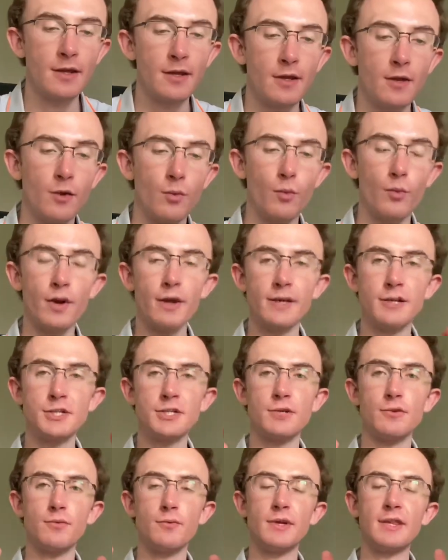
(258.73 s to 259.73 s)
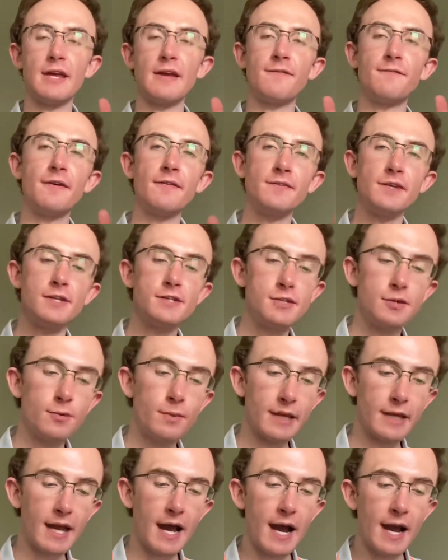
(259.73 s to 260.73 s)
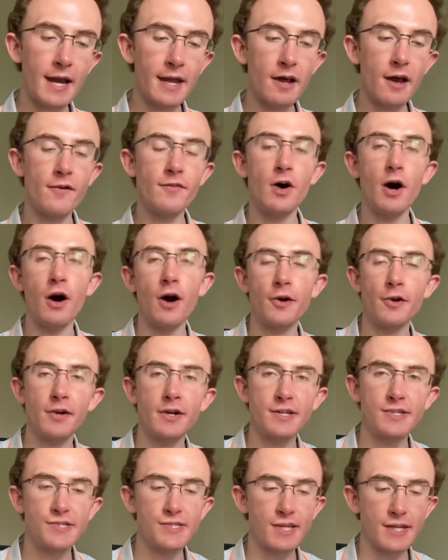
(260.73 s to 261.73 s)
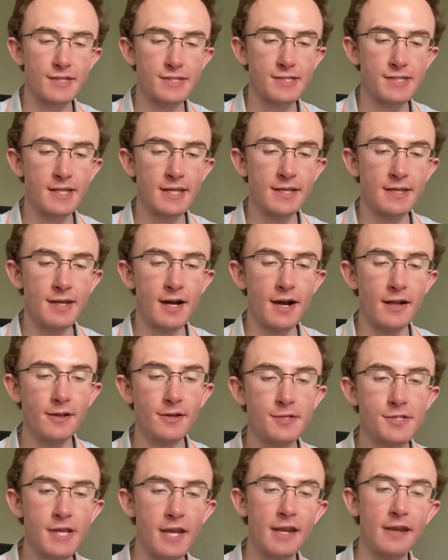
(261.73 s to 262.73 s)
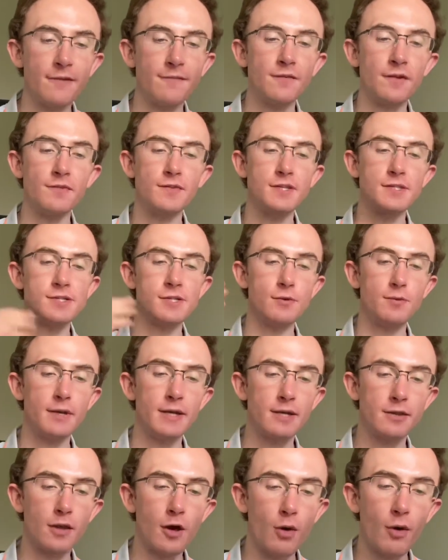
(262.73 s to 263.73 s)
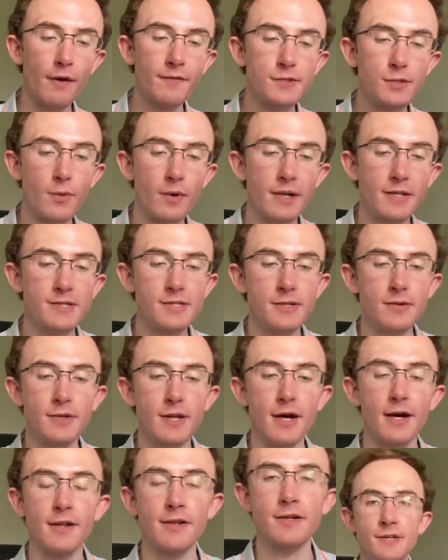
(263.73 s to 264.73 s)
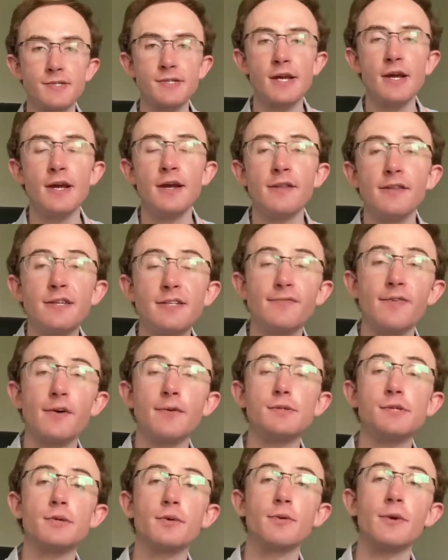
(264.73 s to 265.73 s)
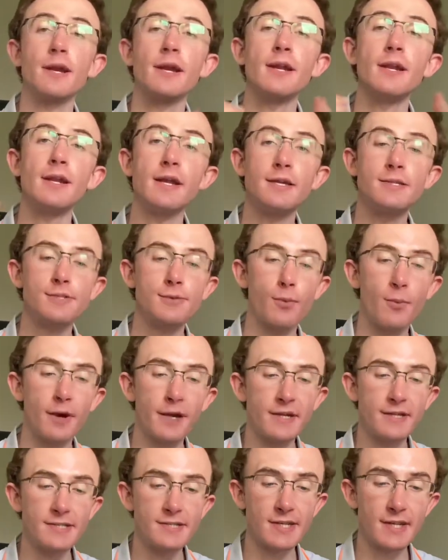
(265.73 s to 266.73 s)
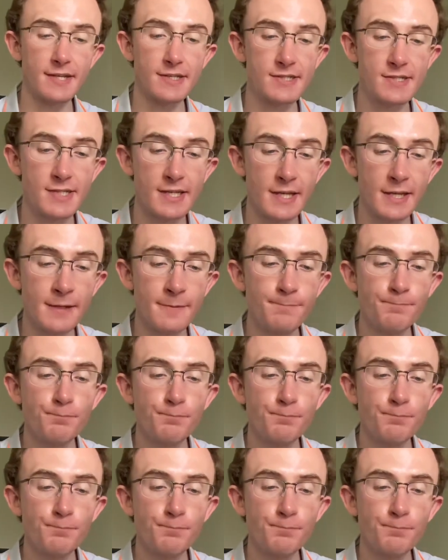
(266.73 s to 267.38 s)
which with a 52-week high of $116 and a 52-week low of $22. This fund was created in 2016